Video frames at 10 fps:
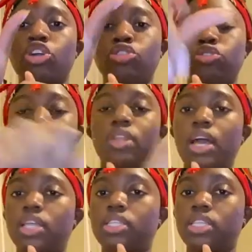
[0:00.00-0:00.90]
do
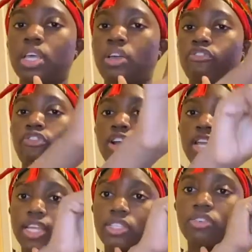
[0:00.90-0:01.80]
not
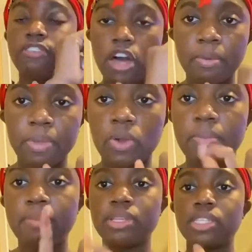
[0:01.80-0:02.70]
forget to follow me on
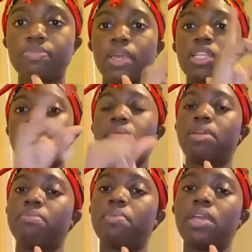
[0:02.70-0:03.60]
my business page and my
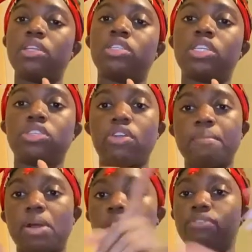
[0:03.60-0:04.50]
main page
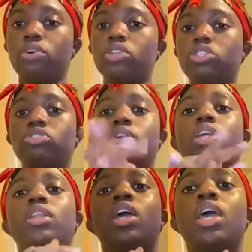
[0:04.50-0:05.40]
Instagram. I'll leave it on the
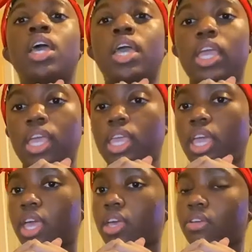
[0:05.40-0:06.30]
screen. And
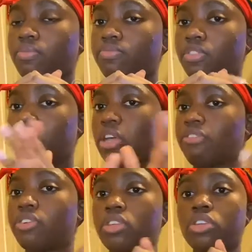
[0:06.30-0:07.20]
yeah, without
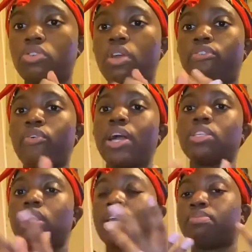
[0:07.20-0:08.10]
further ado, if you guys
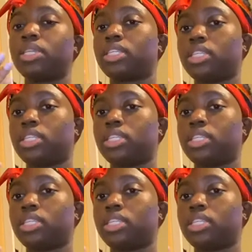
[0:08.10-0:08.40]
would like to